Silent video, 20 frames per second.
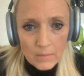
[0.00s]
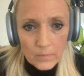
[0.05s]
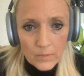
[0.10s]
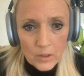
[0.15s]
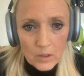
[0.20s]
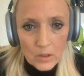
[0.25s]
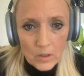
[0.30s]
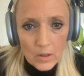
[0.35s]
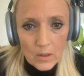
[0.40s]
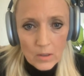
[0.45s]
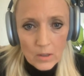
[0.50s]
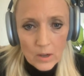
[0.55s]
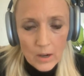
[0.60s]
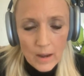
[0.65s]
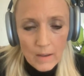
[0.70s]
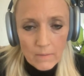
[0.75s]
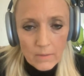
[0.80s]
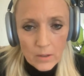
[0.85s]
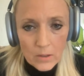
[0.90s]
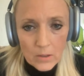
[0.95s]
so that their
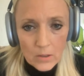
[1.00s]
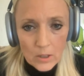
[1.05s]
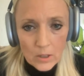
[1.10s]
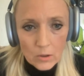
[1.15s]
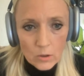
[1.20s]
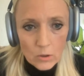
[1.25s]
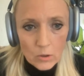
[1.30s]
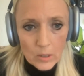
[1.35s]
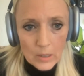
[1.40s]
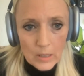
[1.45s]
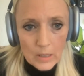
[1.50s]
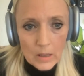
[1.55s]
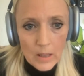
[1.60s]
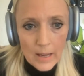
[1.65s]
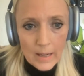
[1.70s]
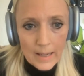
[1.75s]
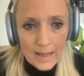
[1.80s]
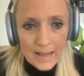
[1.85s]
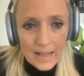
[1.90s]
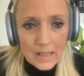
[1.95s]
efforts are treated
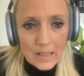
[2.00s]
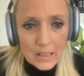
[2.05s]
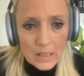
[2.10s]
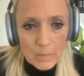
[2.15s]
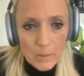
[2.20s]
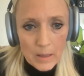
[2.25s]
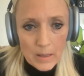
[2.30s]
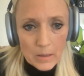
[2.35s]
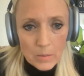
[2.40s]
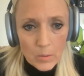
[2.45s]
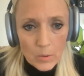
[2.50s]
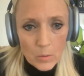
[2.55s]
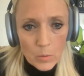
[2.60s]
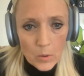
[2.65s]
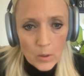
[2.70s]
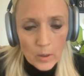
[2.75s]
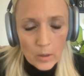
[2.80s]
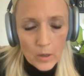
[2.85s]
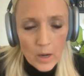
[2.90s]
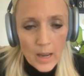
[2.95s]
like indispensable
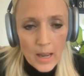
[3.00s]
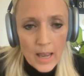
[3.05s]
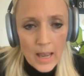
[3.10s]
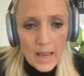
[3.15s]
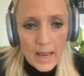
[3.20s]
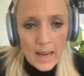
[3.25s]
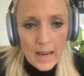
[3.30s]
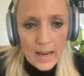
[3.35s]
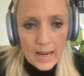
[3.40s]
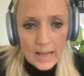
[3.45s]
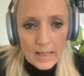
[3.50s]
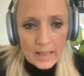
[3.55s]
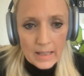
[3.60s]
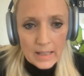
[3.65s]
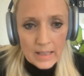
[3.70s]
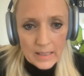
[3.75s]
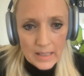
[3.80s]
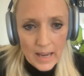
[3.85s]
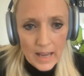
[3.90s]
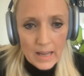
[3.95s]
work
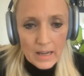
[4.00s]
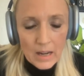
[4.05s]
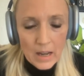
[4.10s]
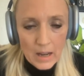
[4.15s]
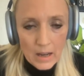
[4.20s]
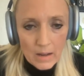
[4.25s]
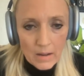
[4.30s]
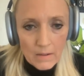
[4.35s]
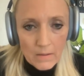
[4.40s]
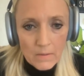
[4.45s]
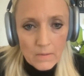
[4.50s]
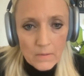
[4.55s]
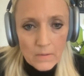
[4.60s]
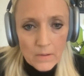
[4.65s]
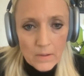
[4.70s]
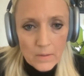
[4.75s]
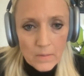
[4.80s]
instead of